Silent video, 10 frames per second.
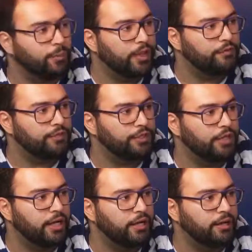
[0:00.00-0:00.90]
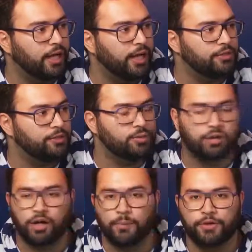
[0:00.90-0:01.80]
way for you to do
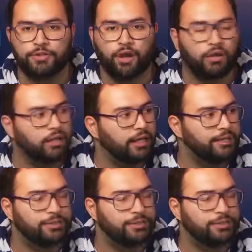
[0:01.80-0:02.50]
commerce online.